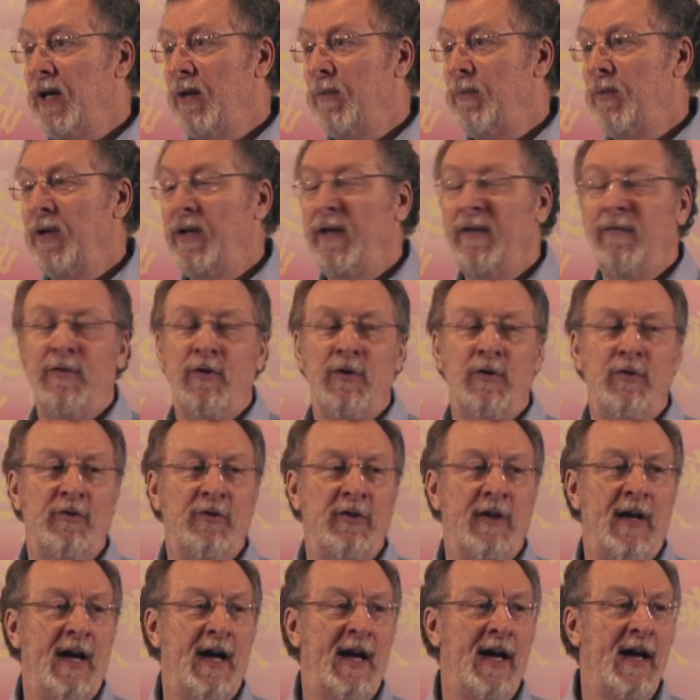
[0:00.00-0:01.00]
But if you
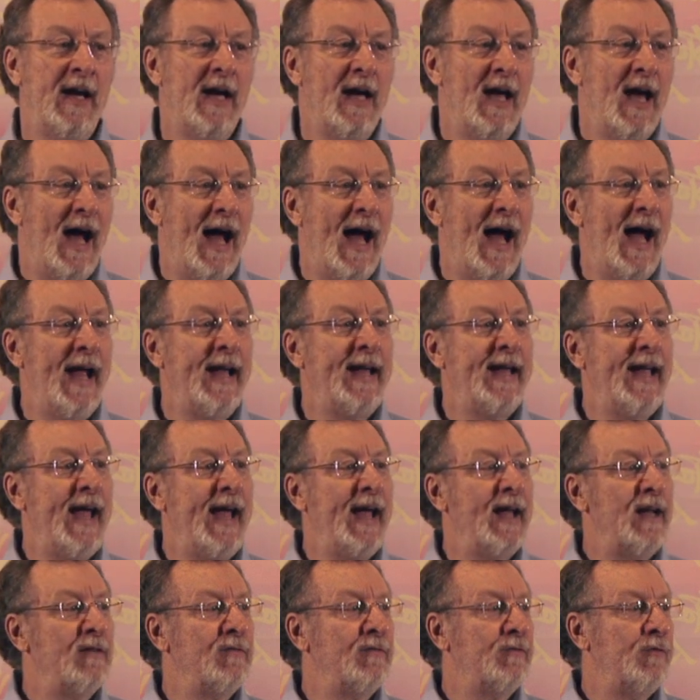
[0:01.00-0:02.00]
say, I
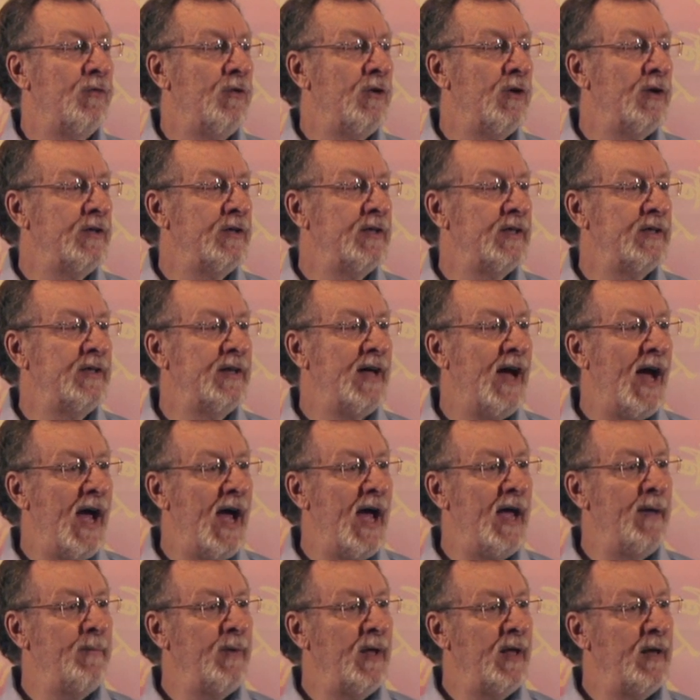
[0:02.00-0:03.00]
can't afford the
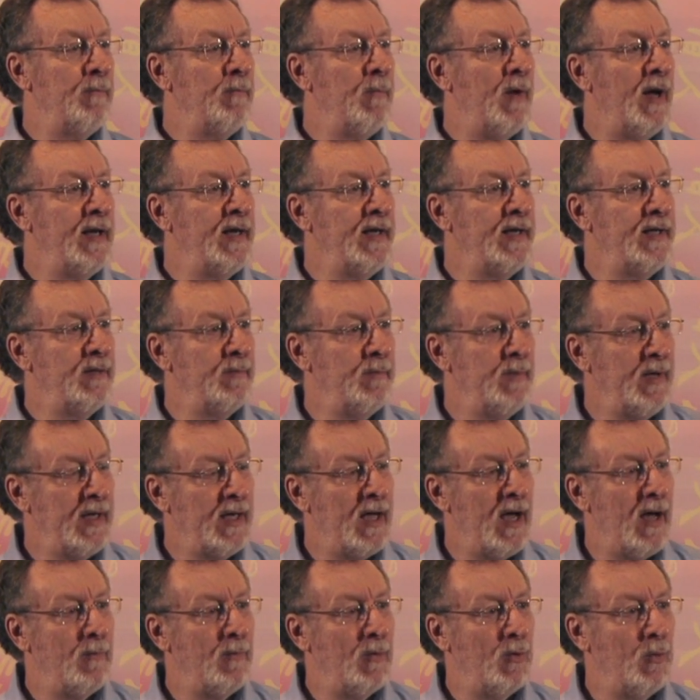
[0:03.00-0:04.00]
time and money to
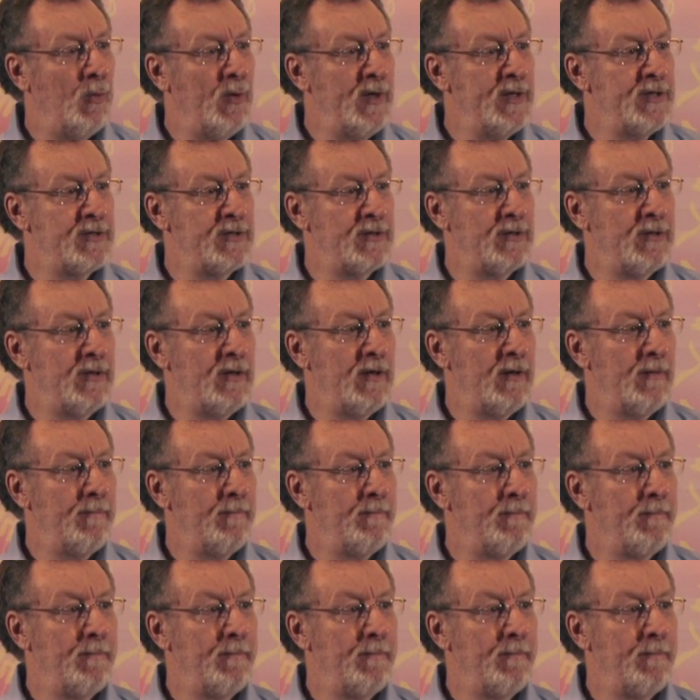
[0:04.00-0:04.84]
become a wizard,